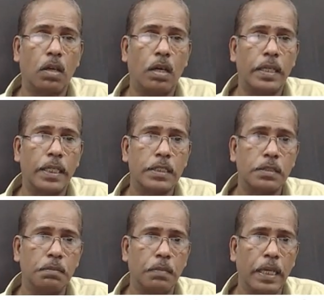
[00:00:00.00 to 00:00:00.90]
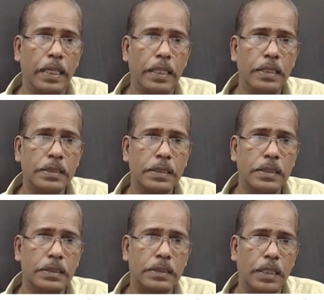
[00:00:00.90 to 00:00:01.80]
cot x minus
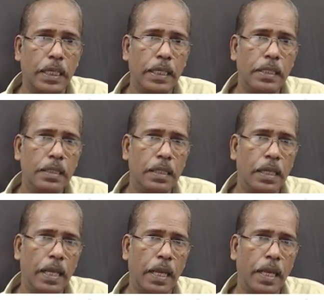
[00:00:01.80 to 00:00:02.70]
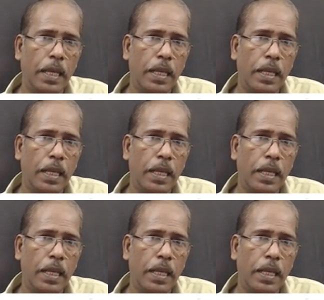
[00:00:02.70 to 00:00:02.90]
sin a